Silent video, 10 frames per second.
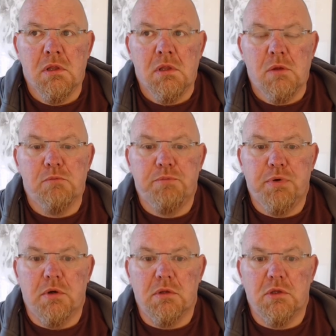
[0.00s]

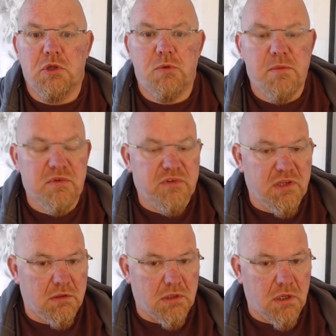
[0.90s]
But you MOT
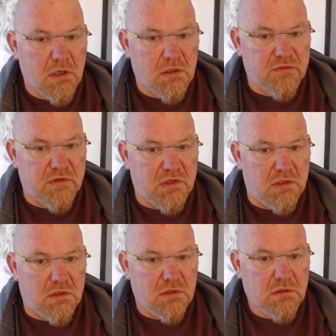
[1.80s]
your car every
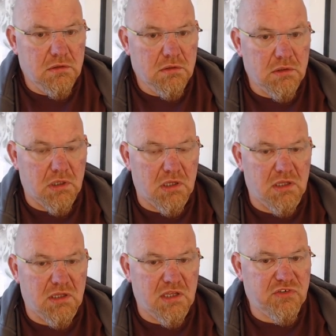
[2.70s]
year, and
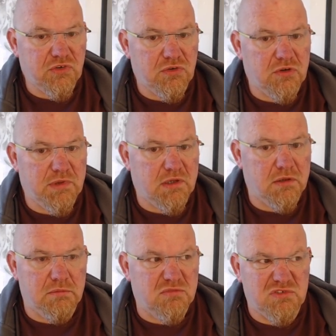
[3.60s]
that sort of
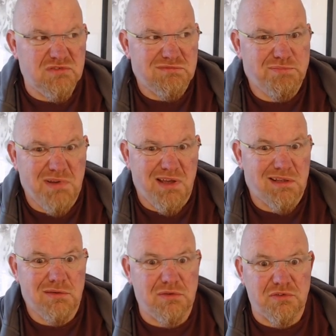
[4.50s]
becomes part of the
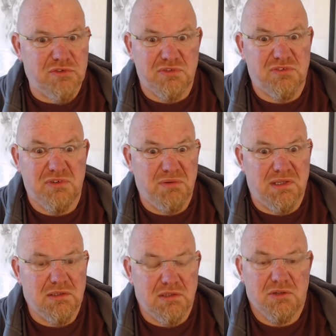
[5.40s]
course. You just do it.
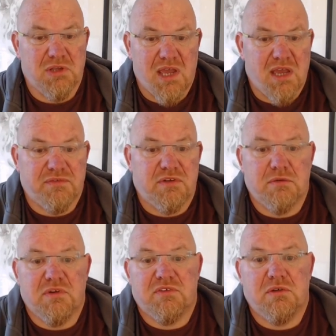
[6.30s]
You know you have to do
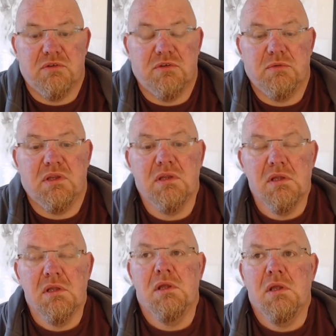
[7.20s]
it, so you do it,
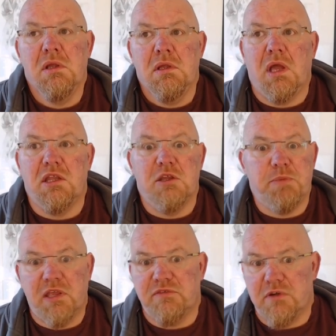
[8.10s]
and you
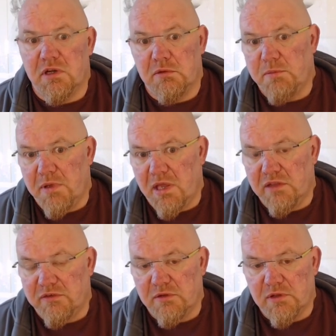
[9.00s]
pay for any
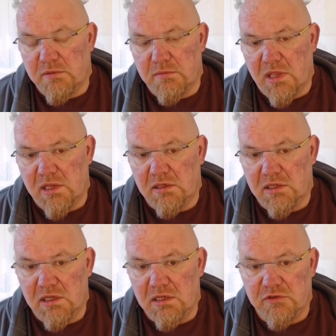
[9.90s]
repairs that it may
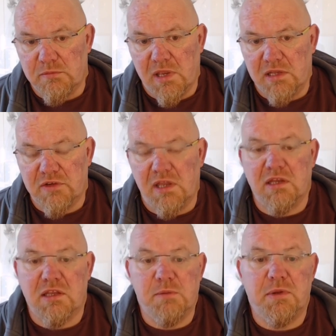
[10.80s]
need to maintain and
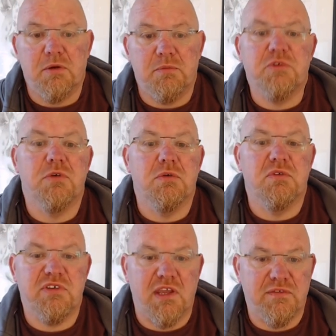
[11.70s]
keep it up to
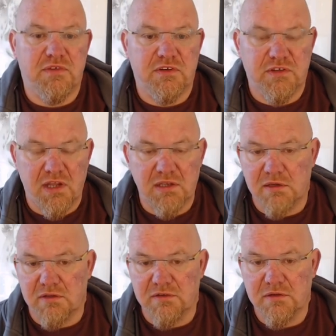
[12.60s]
safety
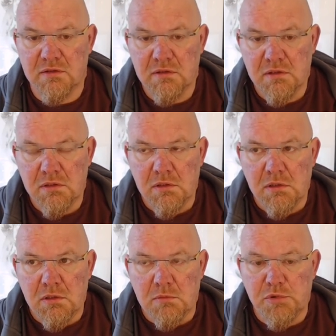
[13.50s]
standards.
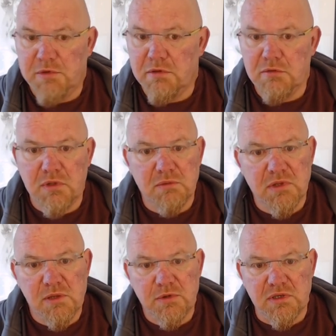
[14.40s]
But we don't do that with
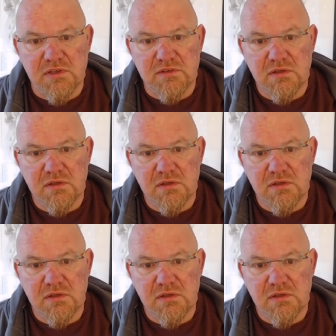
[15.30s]
our bodies.